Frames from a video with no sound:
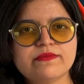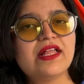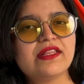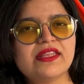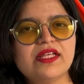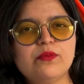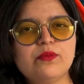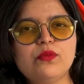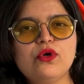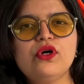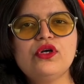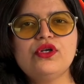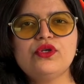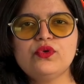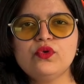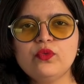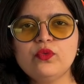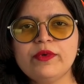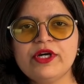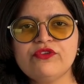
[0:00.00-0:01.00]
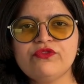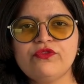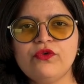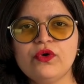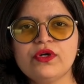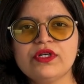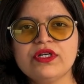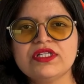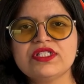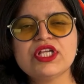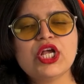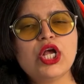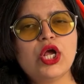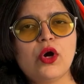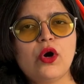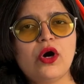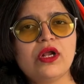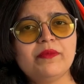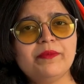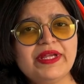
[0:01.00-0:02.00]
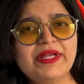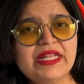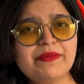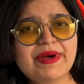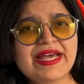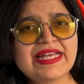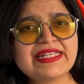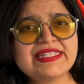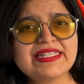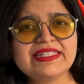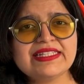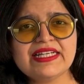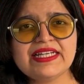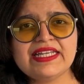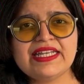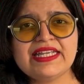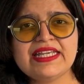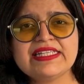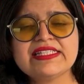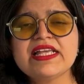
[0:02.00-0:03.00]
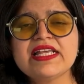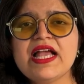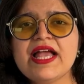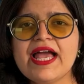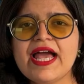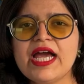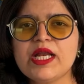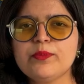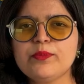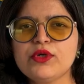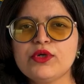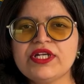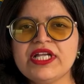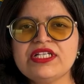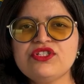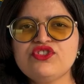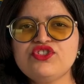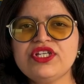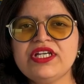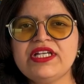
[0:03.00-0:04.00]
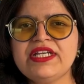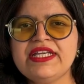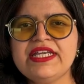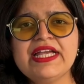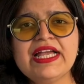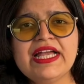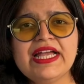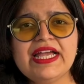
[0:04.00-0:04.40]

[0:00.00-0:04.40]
The more rumored focus on minimizing the crease and potentially